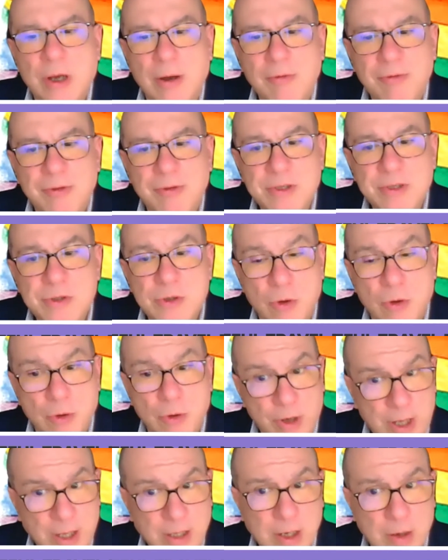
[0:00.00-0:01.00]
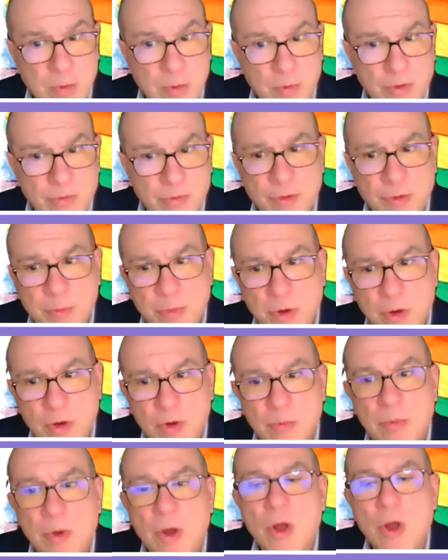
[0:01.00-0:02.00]
office, or can I work from
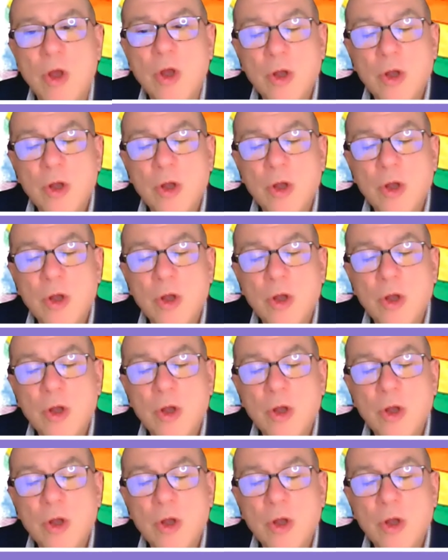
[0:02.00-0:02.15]
home?